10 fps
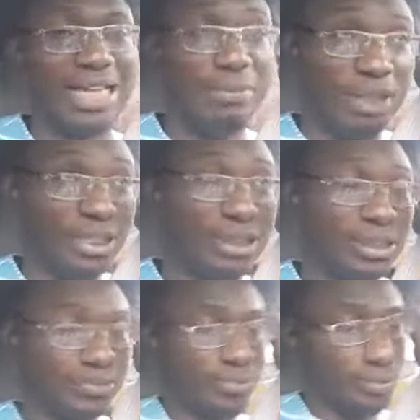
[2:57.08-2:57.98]
means
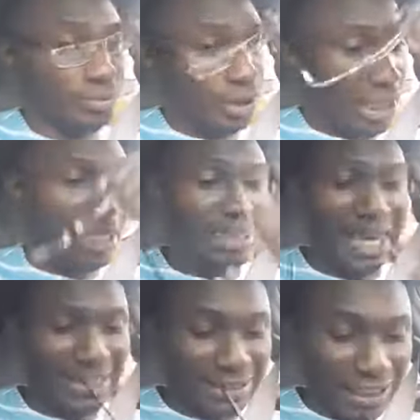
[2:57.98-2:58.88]

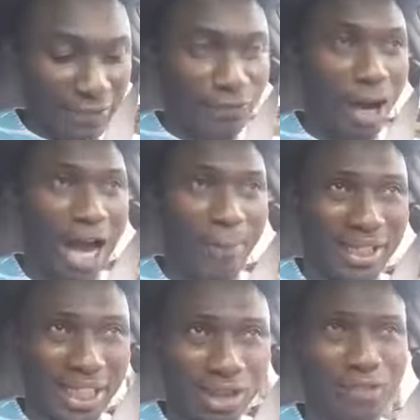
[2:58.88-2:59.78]
there is need for
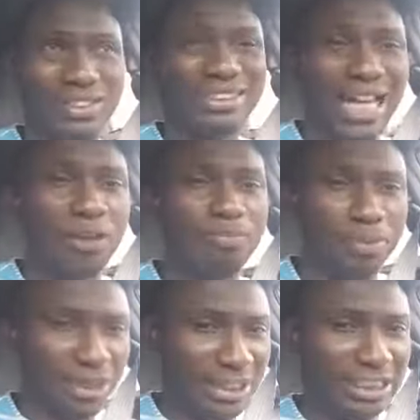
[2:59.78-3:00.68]
application of sound
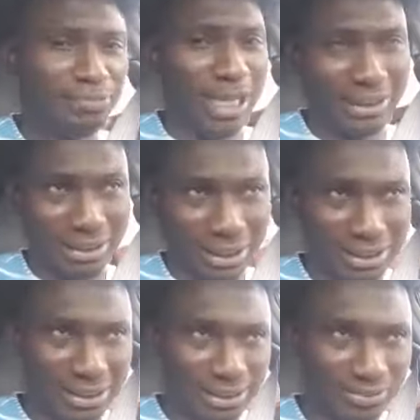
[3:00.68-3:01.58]
business practices.